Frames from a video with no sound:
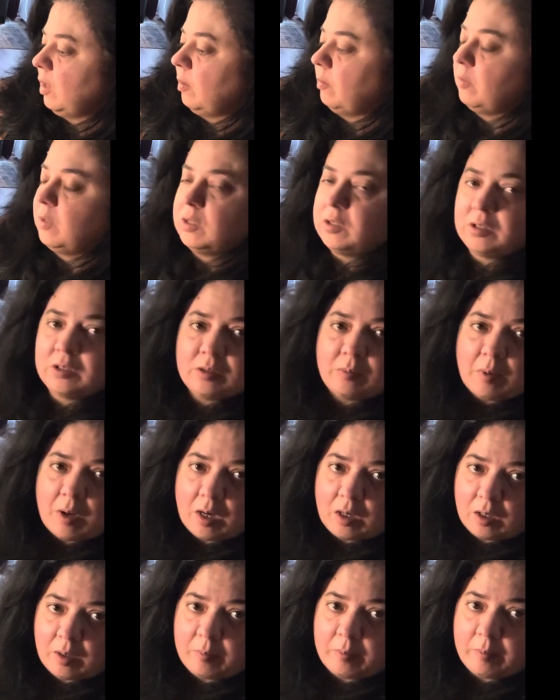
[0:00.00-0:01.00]
This is a
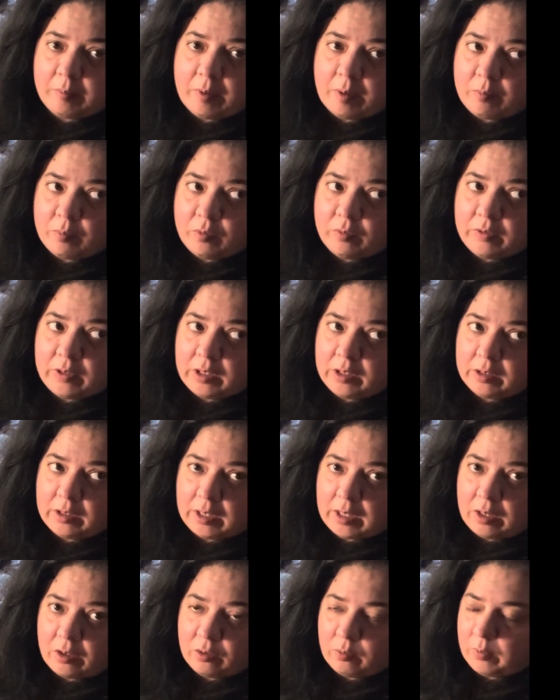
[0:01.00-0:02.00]
mock-up. I'm not moving anything
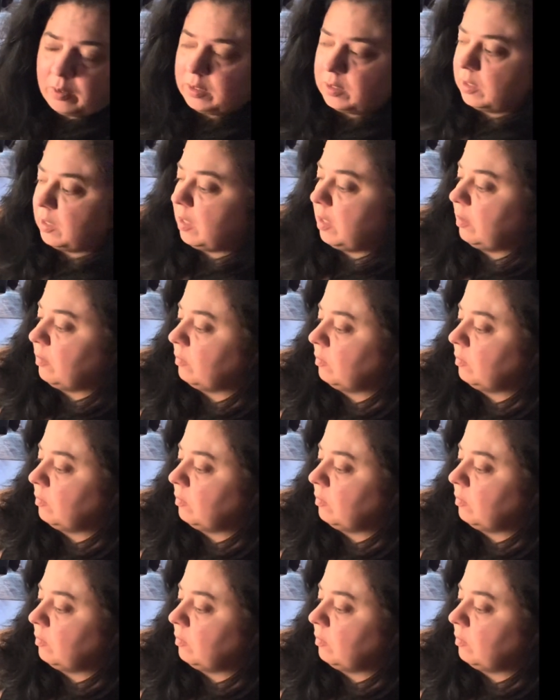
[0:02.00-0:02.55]
out of the way today.